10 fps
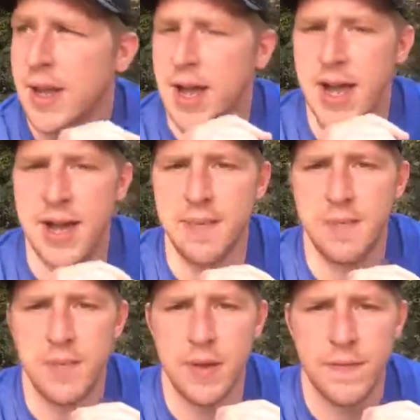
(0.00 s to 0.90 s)

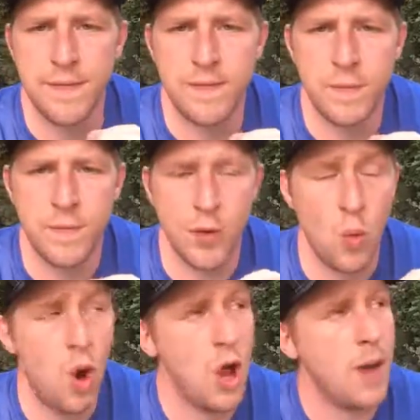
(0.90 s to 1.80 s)
For
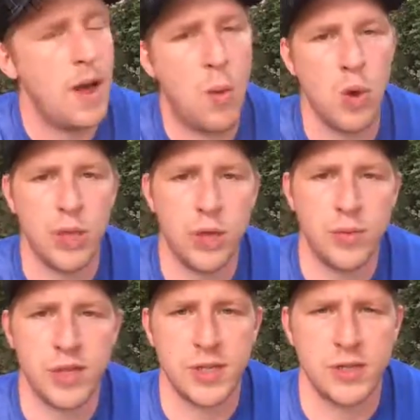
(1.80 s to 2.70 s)
one, I want to
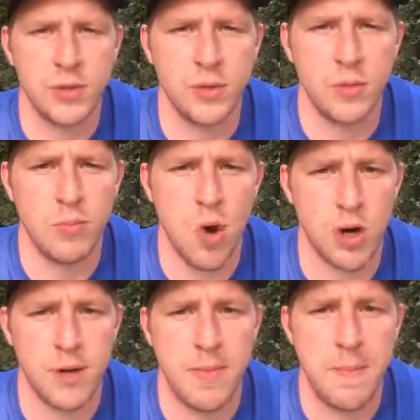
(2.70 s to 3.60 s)
use it to
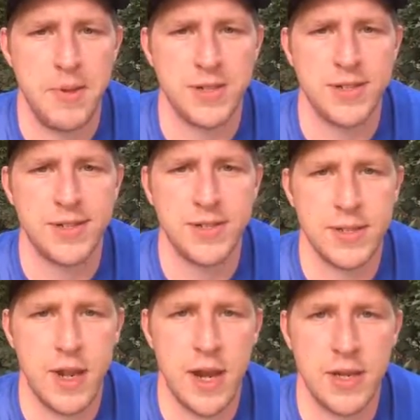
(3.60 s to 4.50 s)
market my
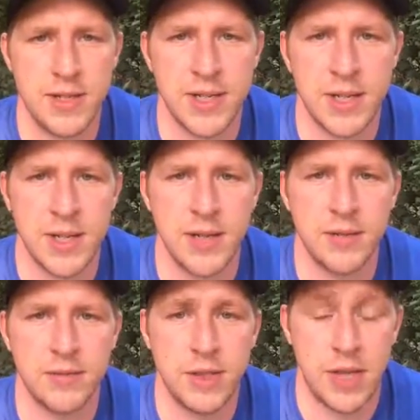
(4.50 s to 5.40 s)
business and to
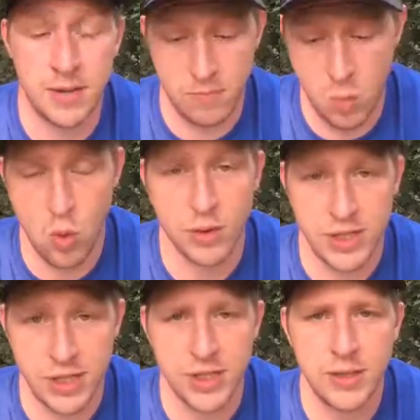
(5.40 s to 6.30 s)
get more
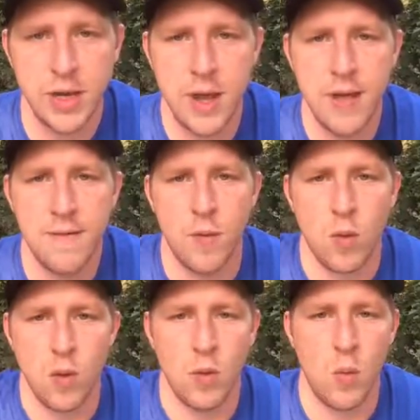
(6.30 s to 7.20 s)
attention
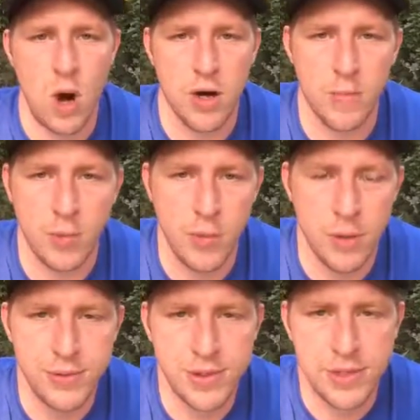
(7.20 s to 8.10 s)
for Walker
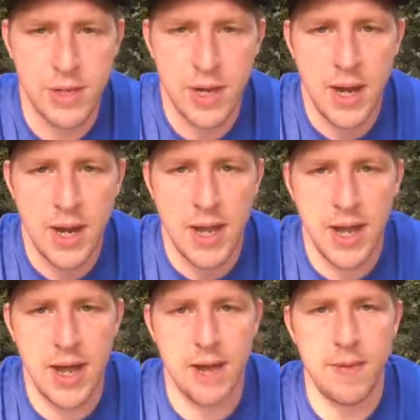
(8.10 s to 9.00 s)
Promotes.
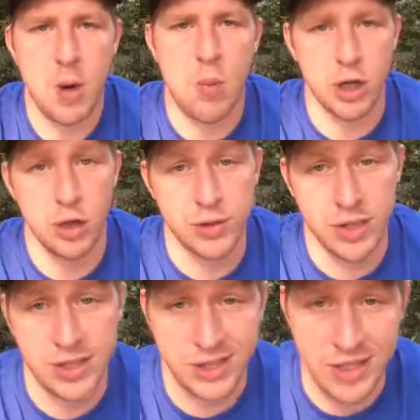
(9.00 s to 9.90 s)
I want to use
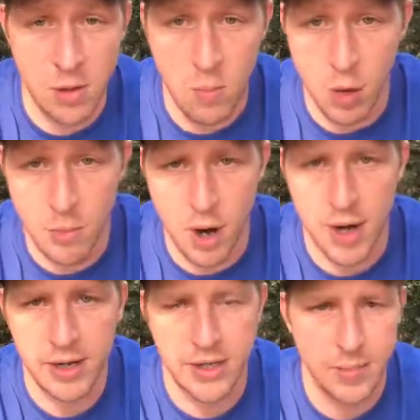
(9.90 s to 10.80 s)
it to sell more
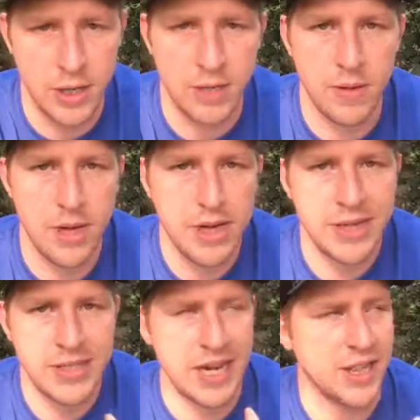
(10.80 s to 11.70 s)
products. I'm going to
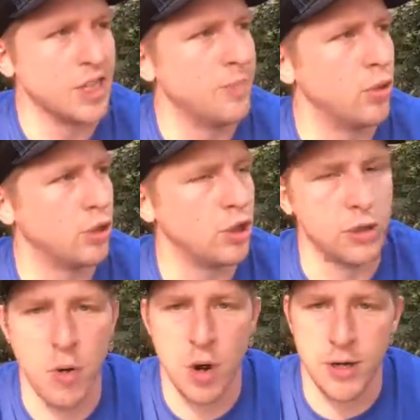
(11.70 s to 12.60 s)
take this book to the
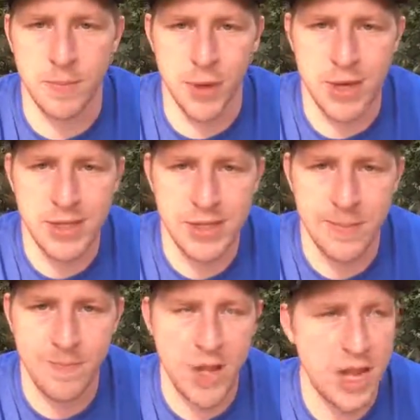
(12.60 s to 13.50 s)
marketplace
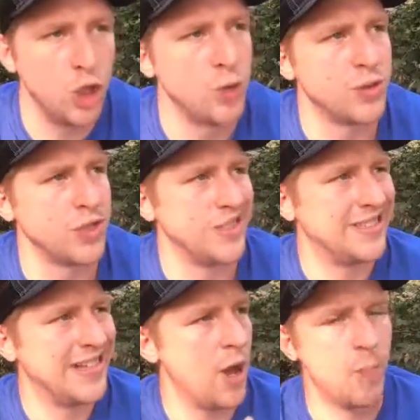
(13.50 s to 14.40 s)
and use it to
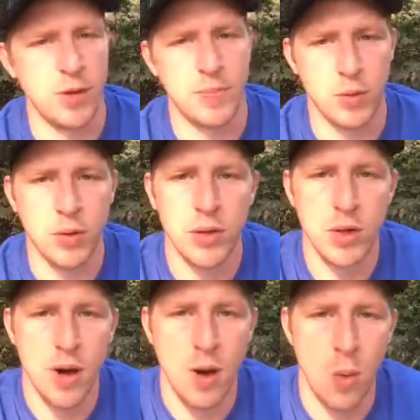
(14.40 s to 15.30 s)
tell people
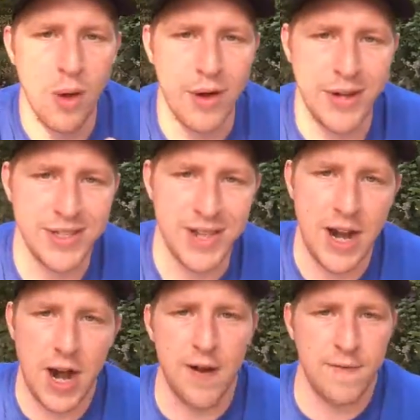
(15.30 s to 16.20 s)
what it is that
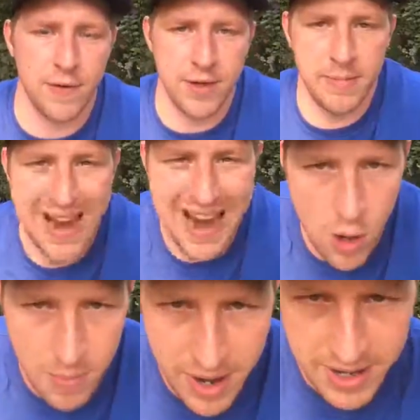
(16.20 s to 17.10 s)
I offer them. How
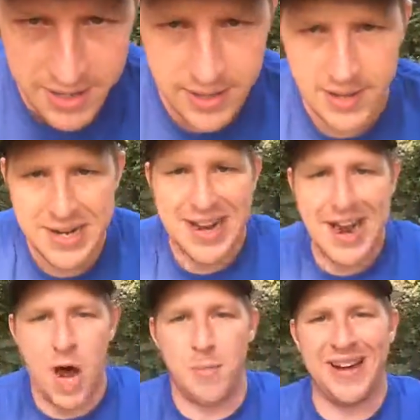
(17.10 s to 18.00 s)
am
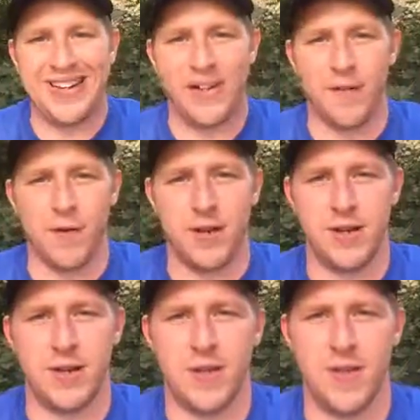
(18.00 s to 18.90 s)
I different
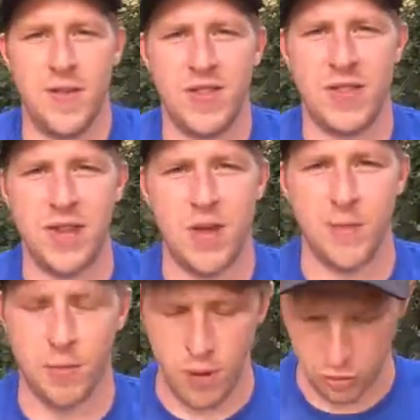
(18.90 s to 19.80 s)
than the other
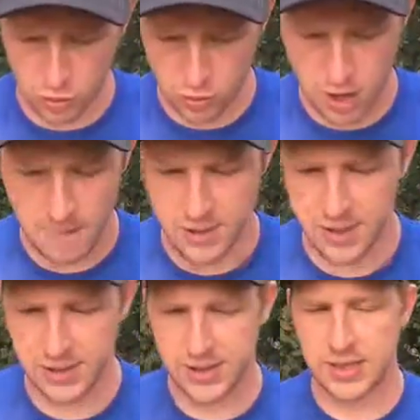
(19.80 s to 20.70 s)
promotional
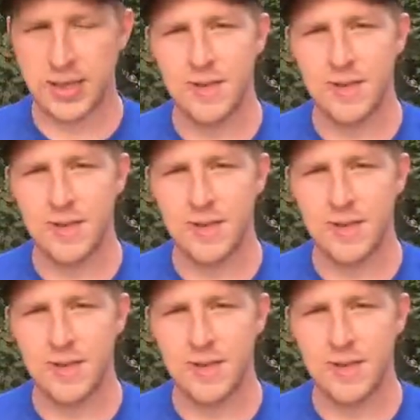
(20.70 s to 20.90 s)
companies?